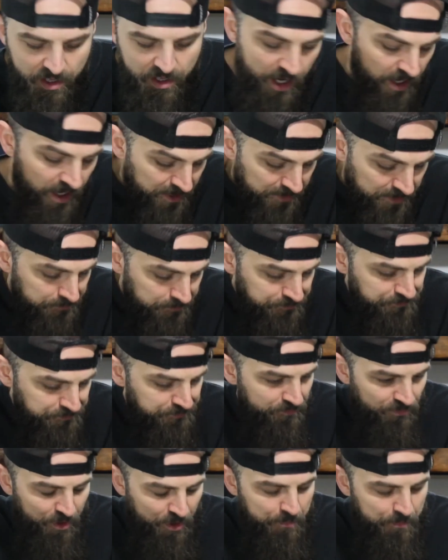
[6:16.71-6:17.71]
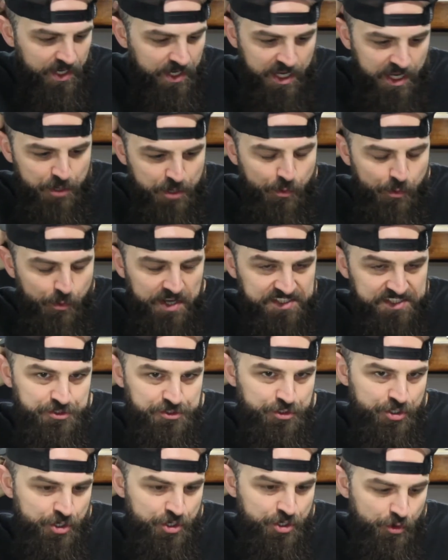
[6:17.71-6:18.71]
Um, but
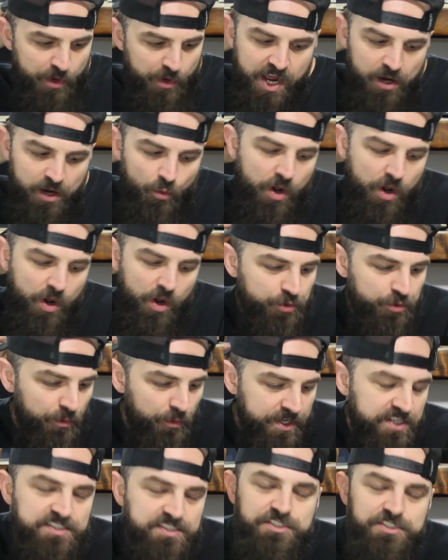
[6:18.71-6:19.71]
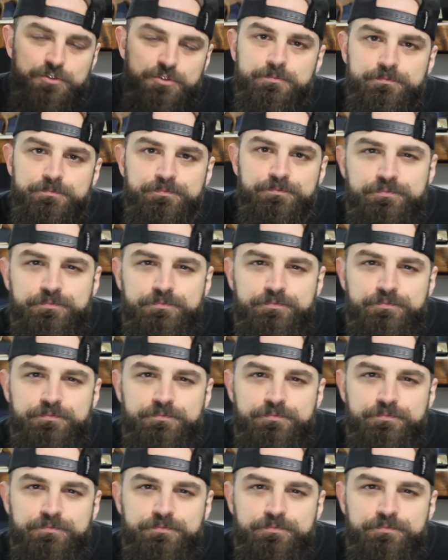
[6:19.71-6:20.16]
anyways, we got to watch what we consume.